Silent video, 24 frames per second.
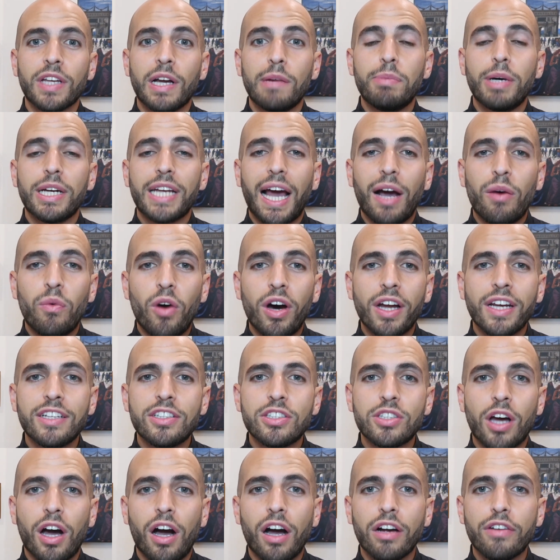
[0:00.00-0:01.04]
But I want to
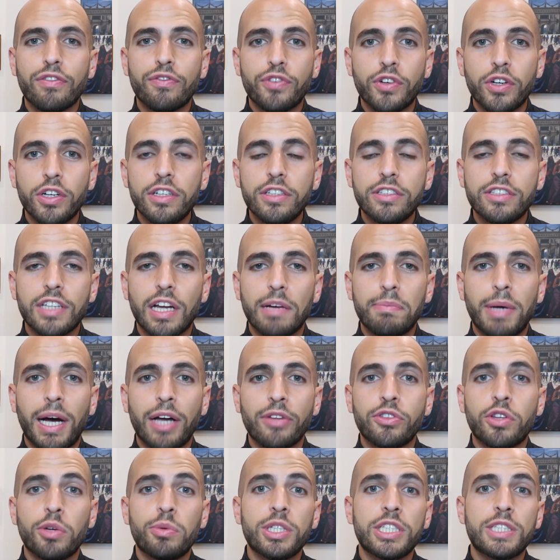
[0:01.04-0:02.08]
talk first
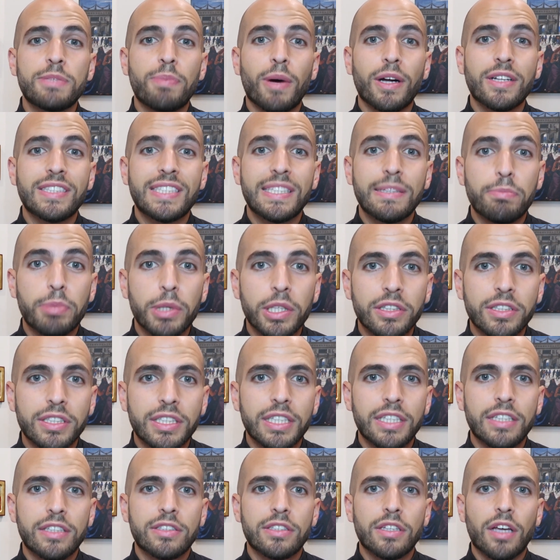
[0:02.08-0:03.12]
about the
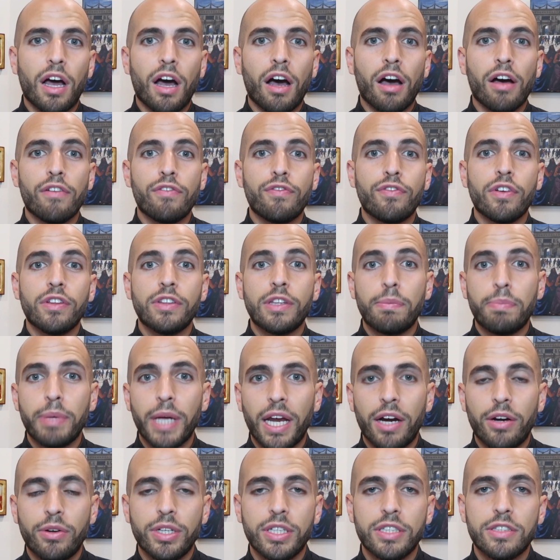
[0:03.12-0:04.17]
responsibilities of the
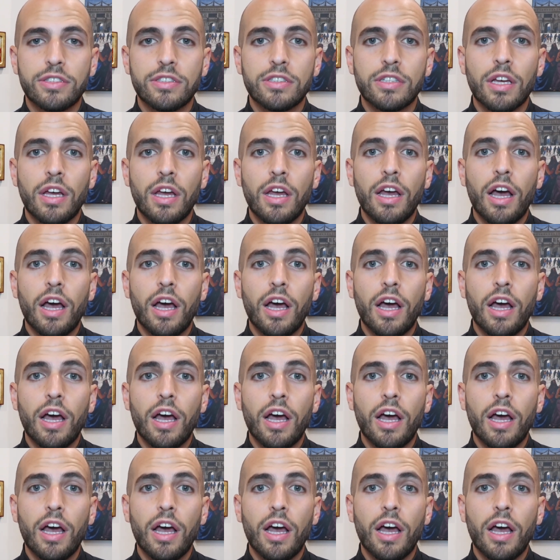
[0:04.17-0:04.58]
parents.